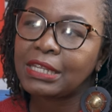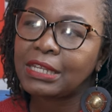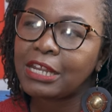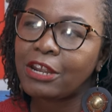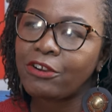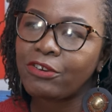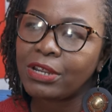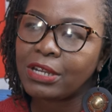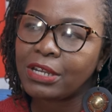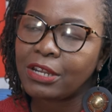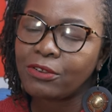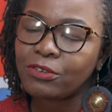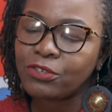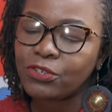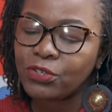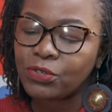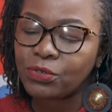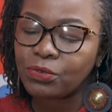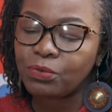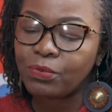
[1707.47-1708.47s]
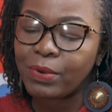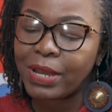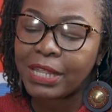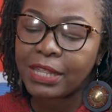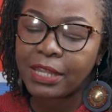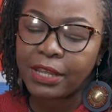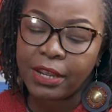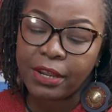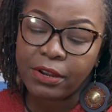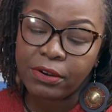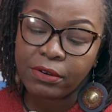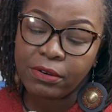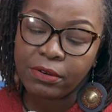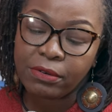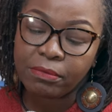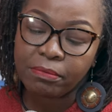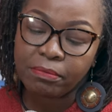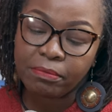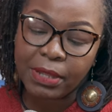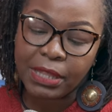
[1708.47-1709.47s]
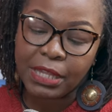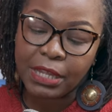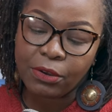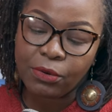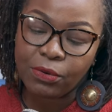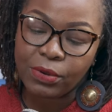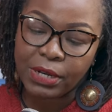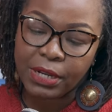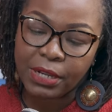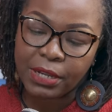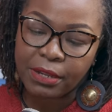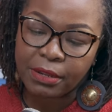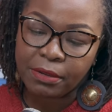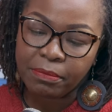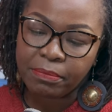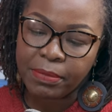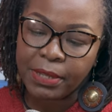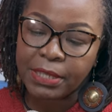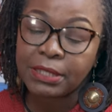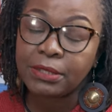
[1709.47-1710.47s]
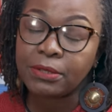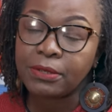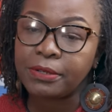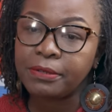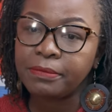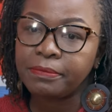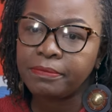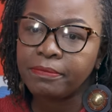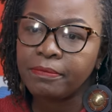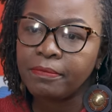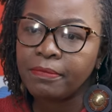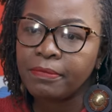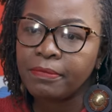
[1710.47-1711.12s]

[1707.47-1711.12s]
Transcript: narrowing down to where they are, but they passed on.